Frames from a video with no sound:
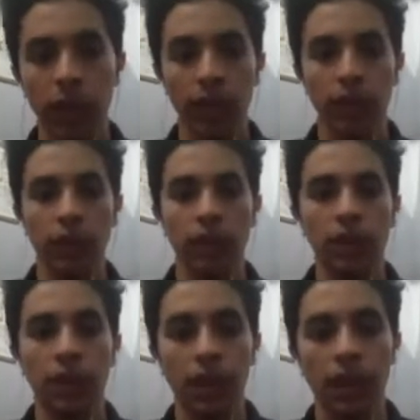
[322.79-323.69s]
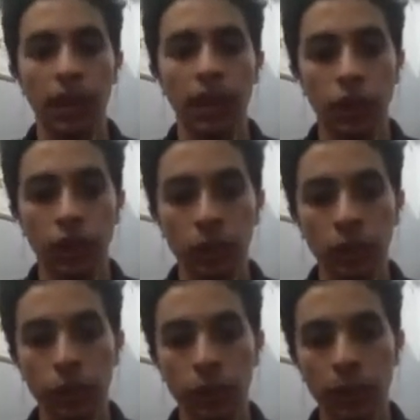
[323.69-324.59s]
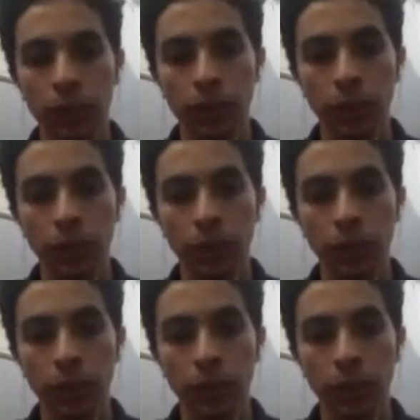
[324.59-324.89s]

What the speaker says: We had done the chat window